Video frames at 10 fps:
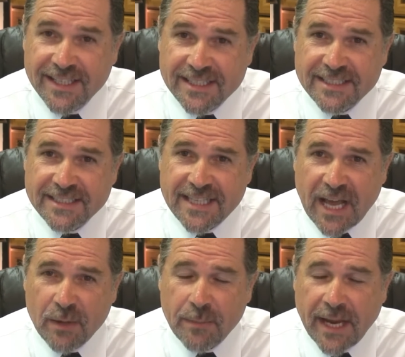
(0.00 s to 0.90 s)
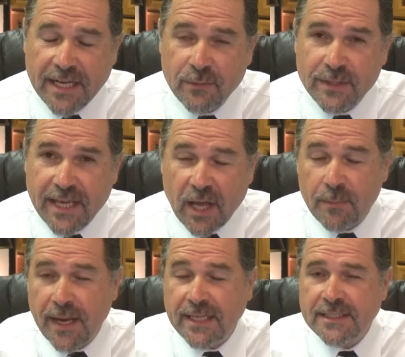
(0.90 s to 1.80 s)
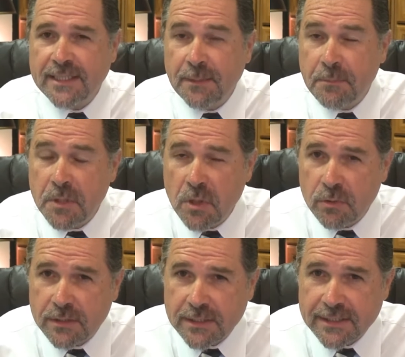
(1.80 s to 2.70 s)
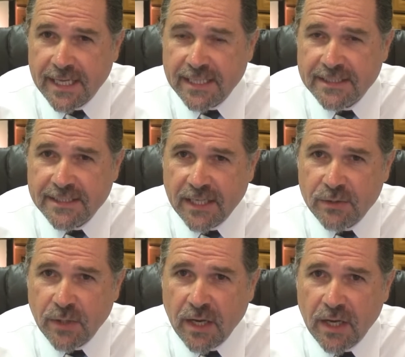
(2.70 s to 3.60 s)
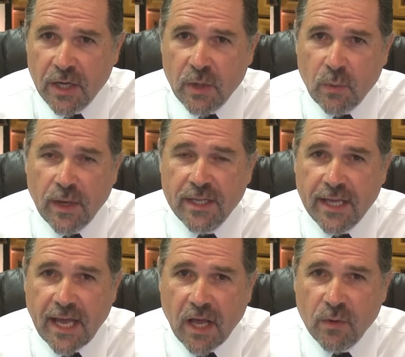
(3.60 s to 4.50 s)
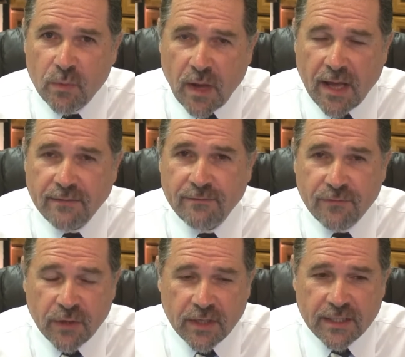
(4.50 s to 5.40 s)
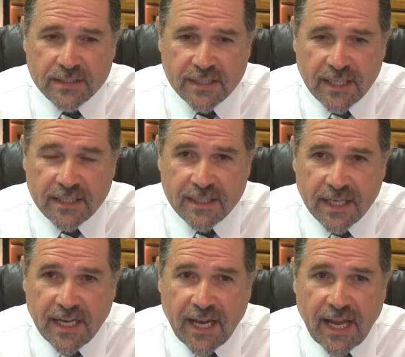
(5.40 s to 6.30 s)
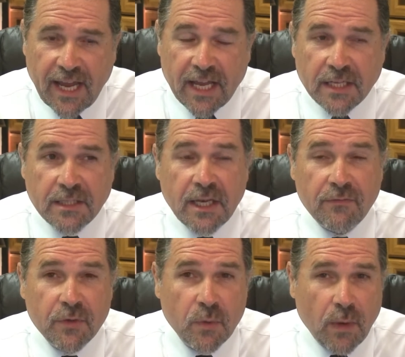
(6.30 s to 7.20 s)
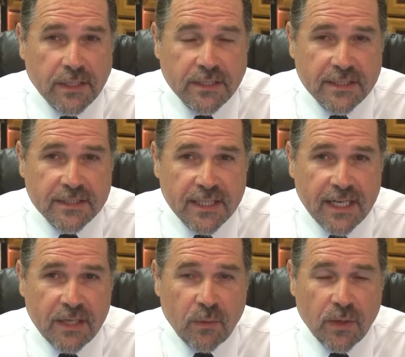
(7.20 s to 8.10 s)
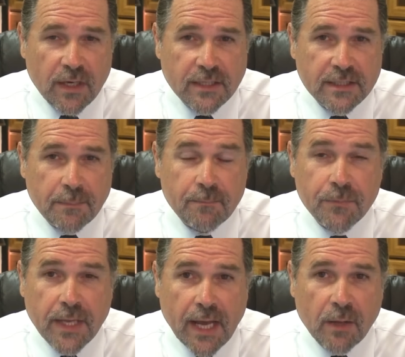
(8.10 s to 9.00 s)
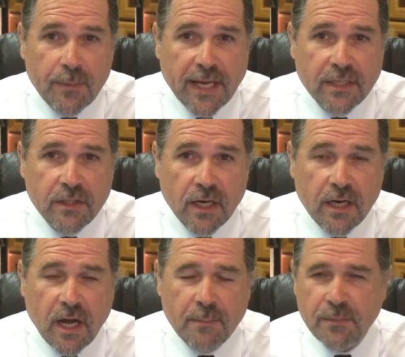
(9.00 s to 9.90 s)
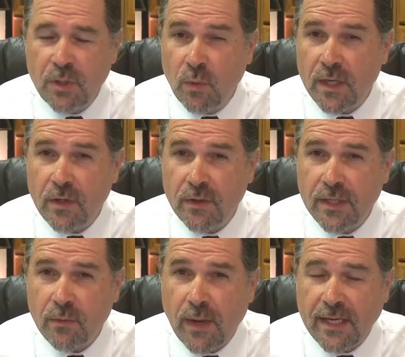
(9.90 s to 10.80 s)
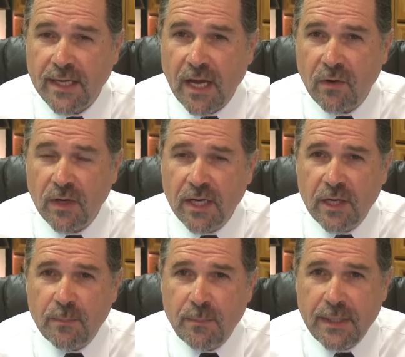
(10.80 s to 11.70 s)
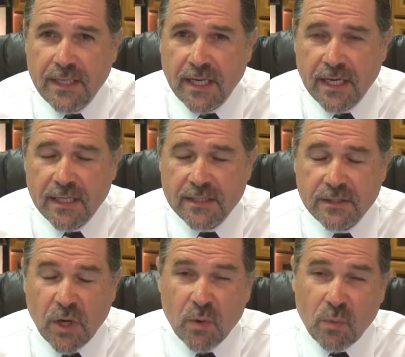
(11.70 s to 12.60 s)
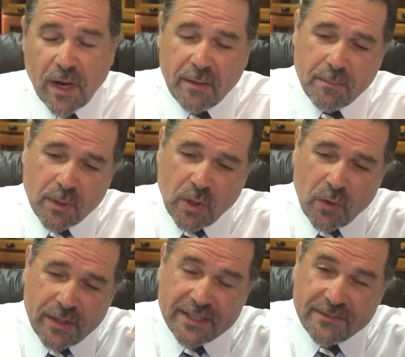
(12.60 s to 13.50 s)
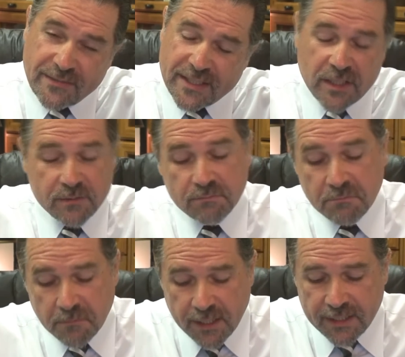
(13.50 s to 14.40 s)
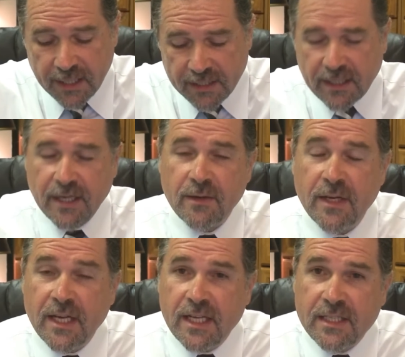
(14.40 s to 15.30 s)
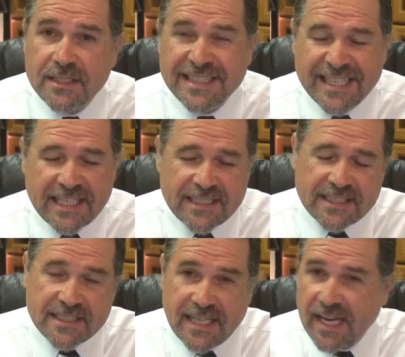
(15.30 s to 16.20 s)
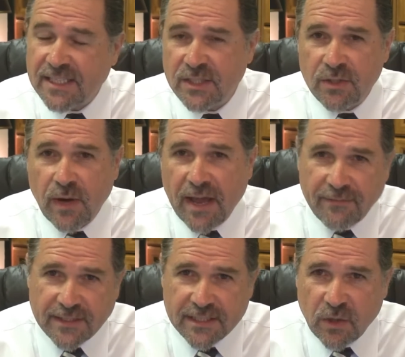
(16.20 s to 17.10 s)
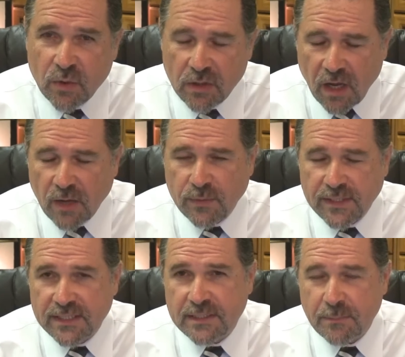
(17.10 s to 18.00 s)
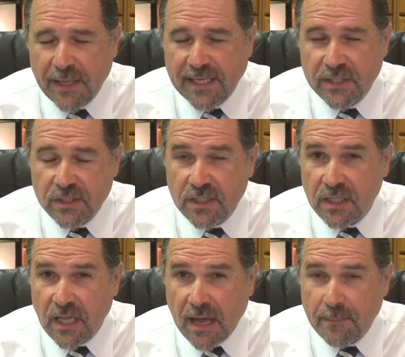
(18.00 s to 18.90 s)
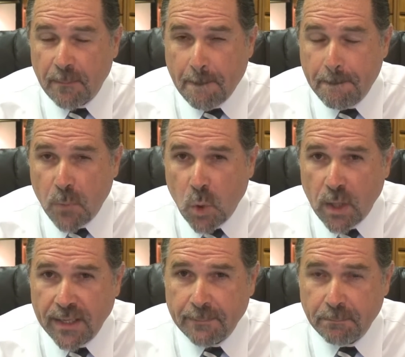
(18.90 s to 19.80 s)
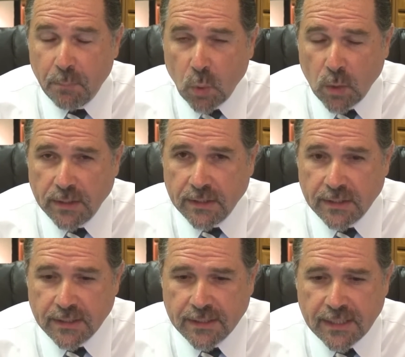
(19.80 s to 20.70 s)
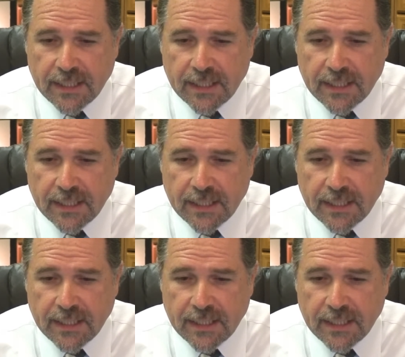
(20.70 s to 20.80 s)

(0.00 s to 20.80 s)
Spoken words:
This is Cal Banyan with Cal Banyan's Hypnosis, etc. with Elronn Ferguson. And if you're watching this anywhere except calbanyan.com, you want to go there right now, because right below this video, right down there, is links and text and graphics that go along with this that make it just a lot more important.